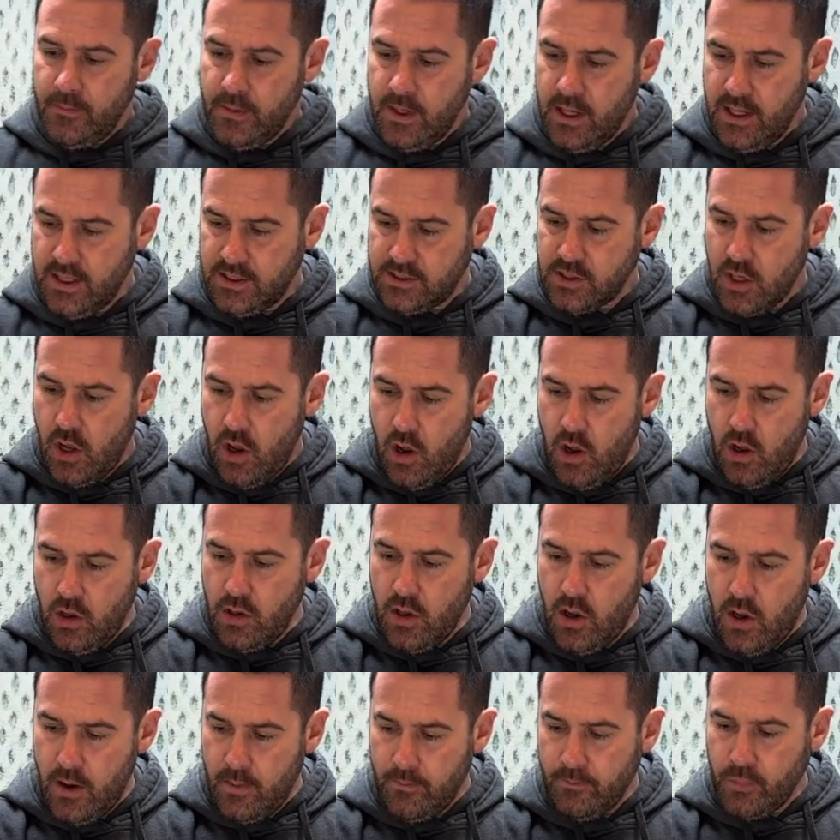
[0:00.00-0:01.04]
It's all
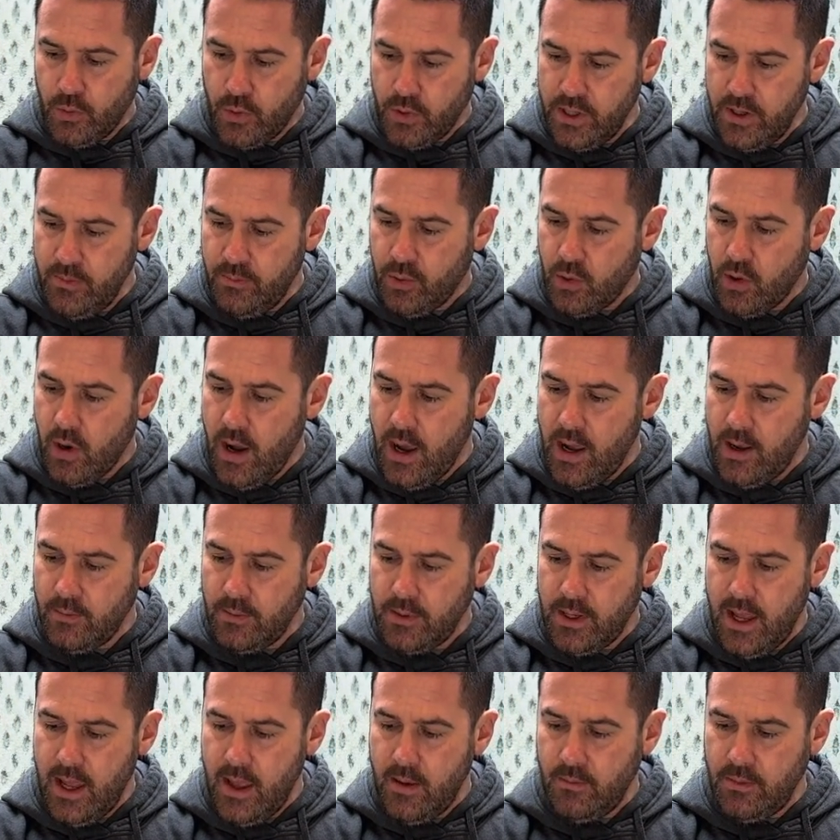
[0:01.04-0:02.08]
on
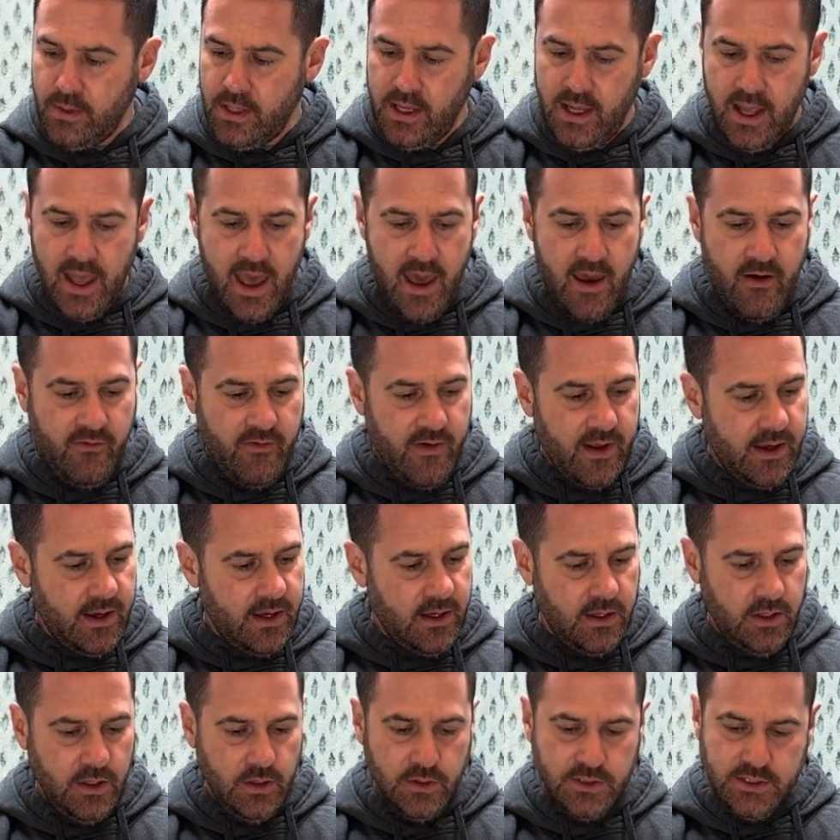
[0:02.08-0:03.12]
pre-primed MDF. I
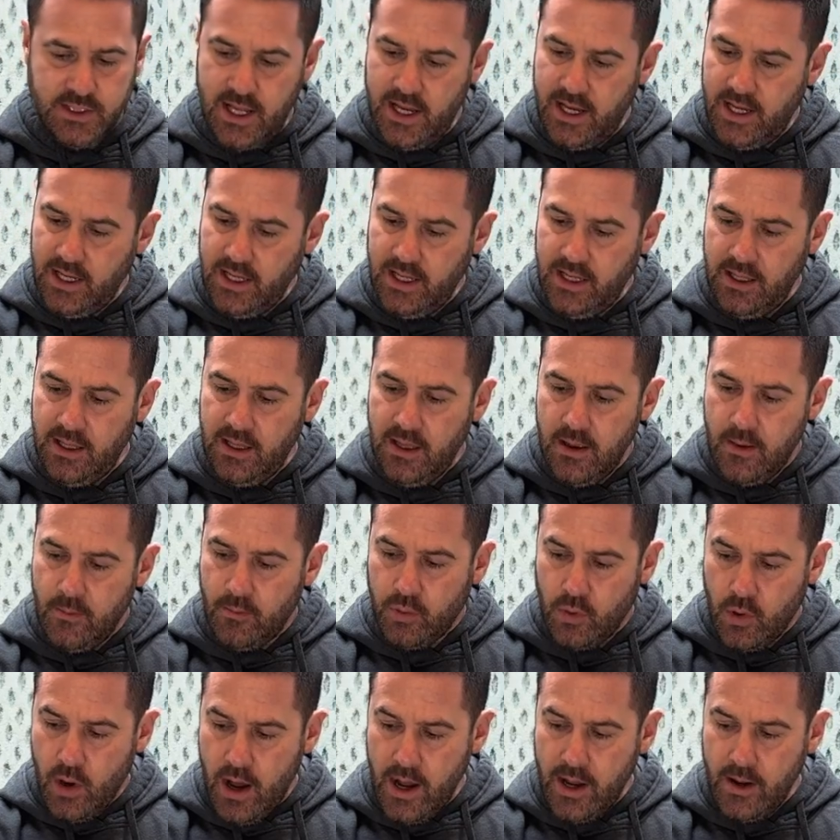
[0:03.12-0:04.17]
didn't use any
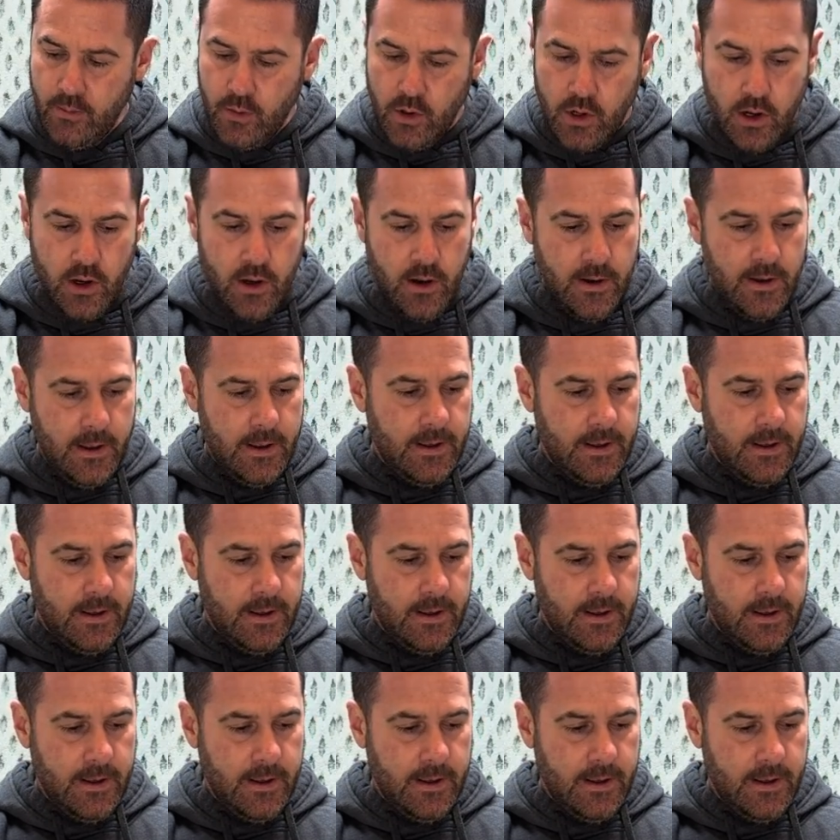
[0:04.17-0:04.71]
primer.